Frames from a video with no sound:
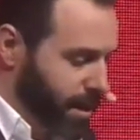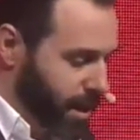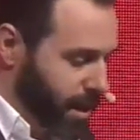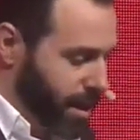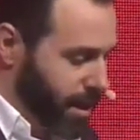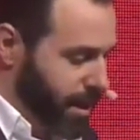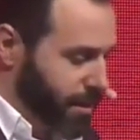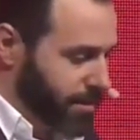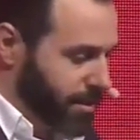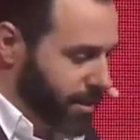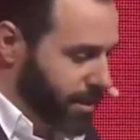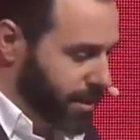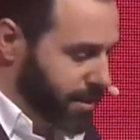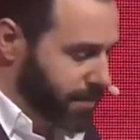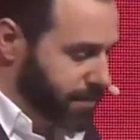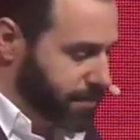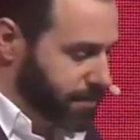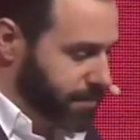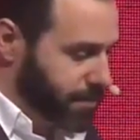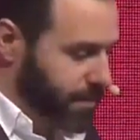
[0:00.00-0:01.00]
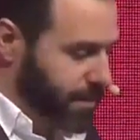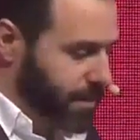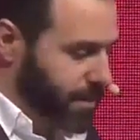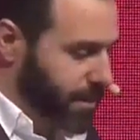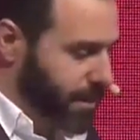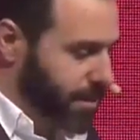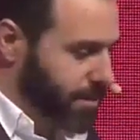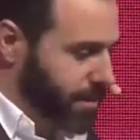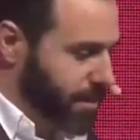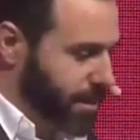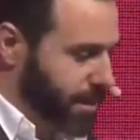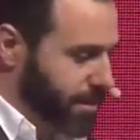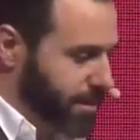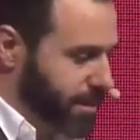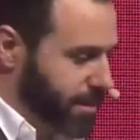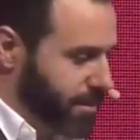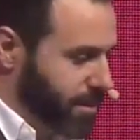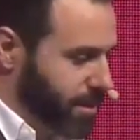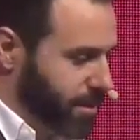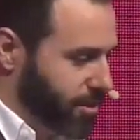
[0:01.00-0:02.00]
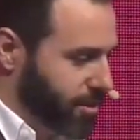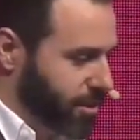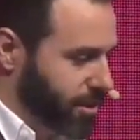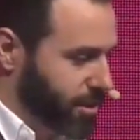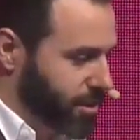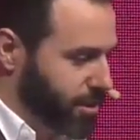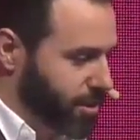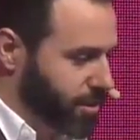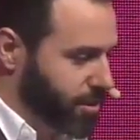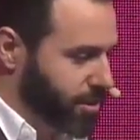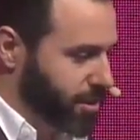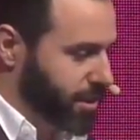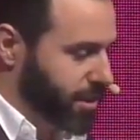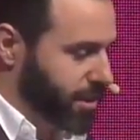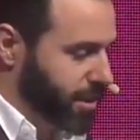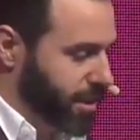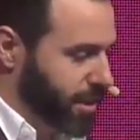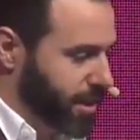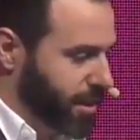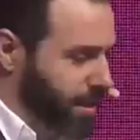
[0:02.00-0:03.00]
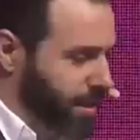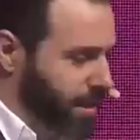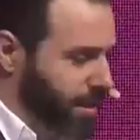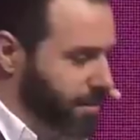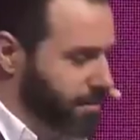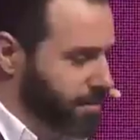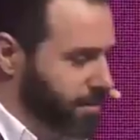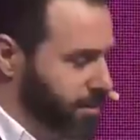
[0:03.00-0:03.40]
Uh, the, the underlying technology that goes in the, uh,